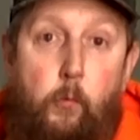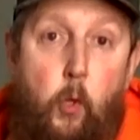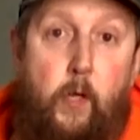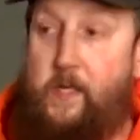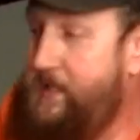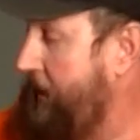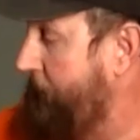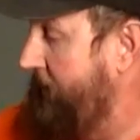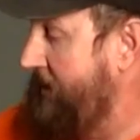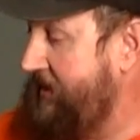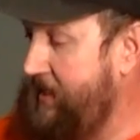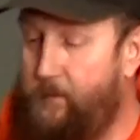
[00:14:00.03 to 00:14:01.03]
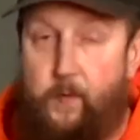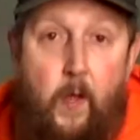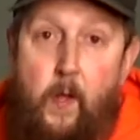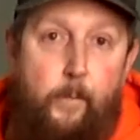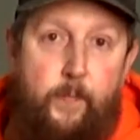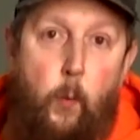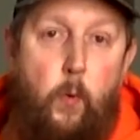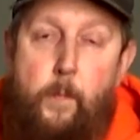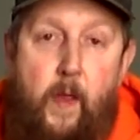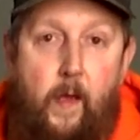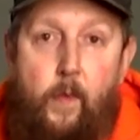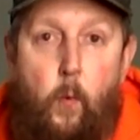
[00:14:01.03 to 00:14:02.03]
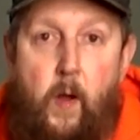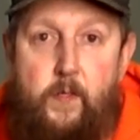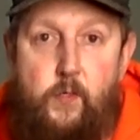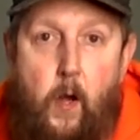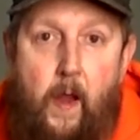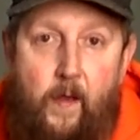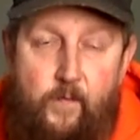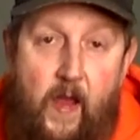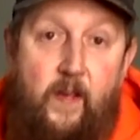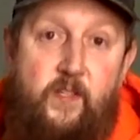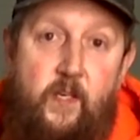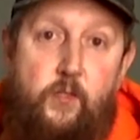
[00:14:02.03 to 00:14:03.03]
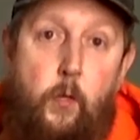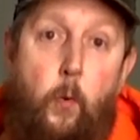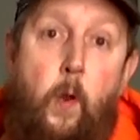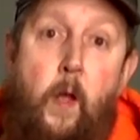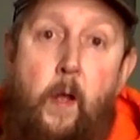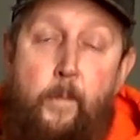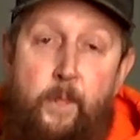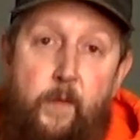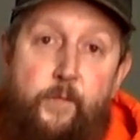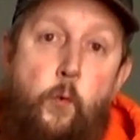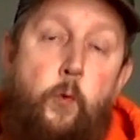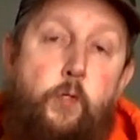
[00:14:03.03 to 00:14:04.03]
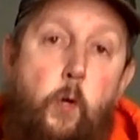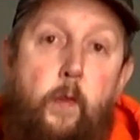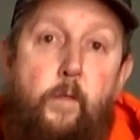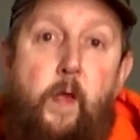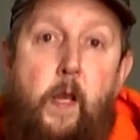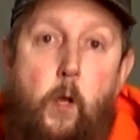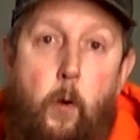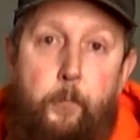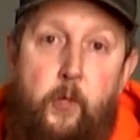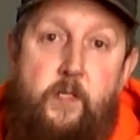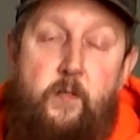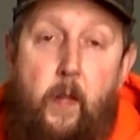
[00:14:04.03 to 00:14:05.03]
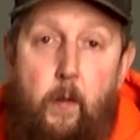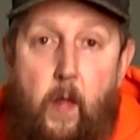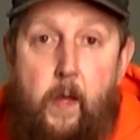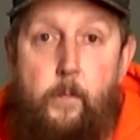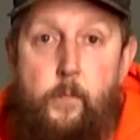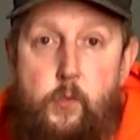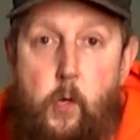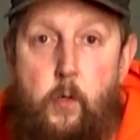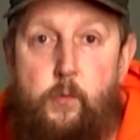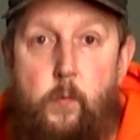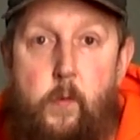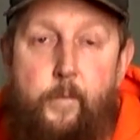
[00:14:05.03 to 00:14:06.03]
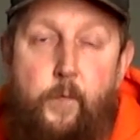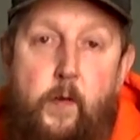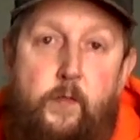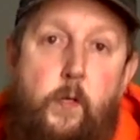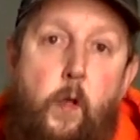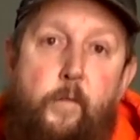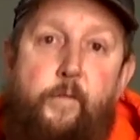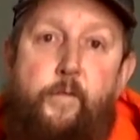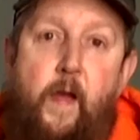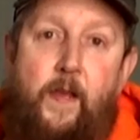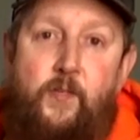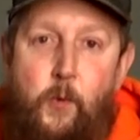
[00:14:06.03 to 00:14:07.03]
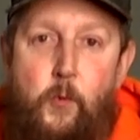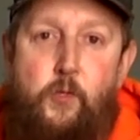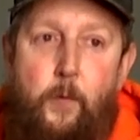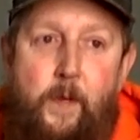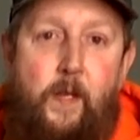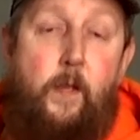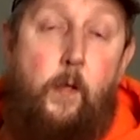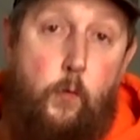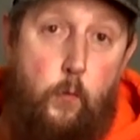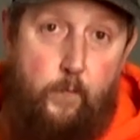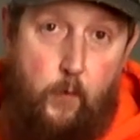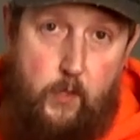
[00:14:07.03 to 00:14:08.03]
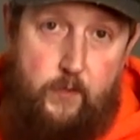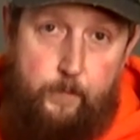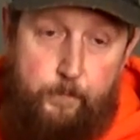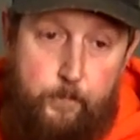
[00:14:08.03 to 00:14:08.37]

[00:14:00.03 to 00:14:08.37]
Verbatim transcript: look at some of this stuff that we may otherwise not have access to. If you enjoyed the video, please click like, share us with your friends in your vast social media universe.